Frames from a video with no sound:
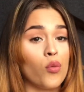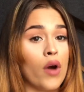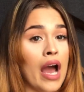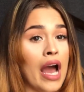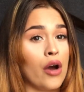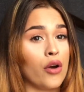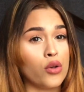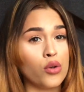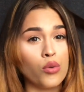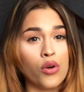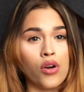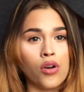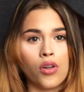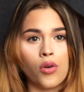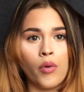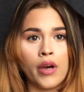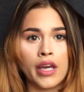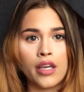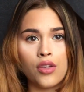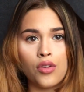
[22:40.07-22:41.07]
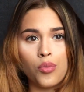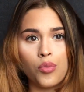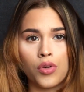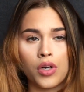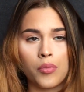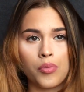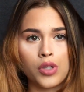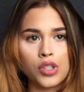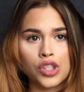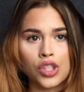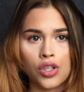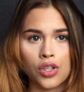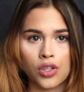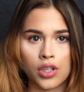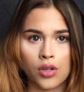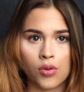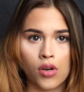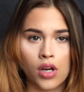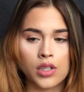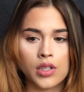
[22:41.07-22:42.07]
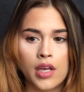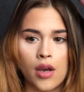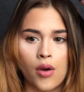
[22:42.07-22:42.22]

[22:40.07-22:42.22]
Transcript: How you curl away, you want to put your curling rod